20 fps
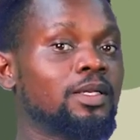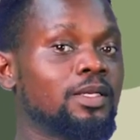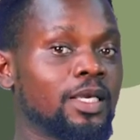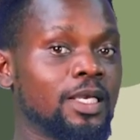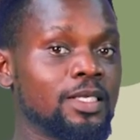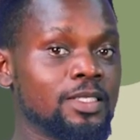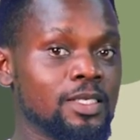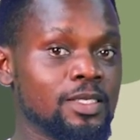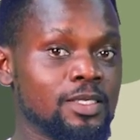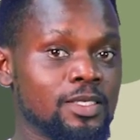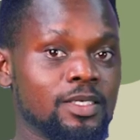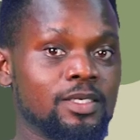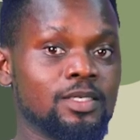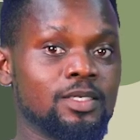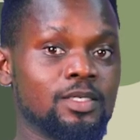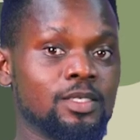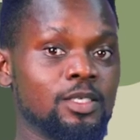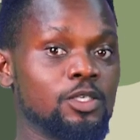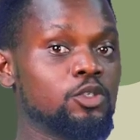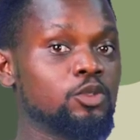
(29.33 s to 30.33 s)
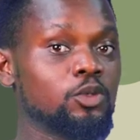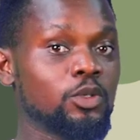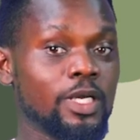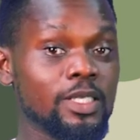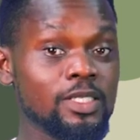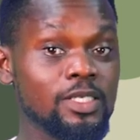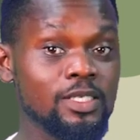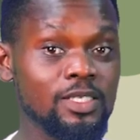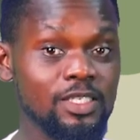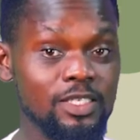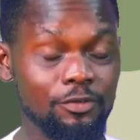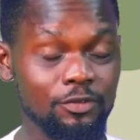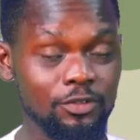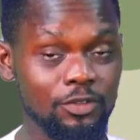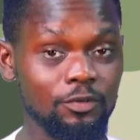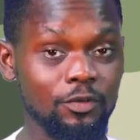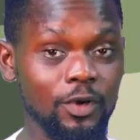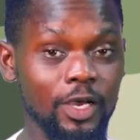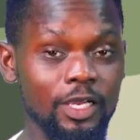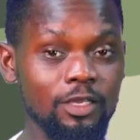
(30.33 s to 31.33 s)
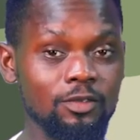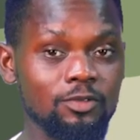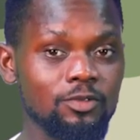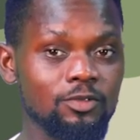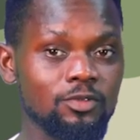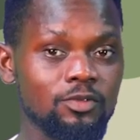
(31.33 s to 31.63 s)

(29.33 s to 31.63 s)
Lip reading: 1966 to 1975,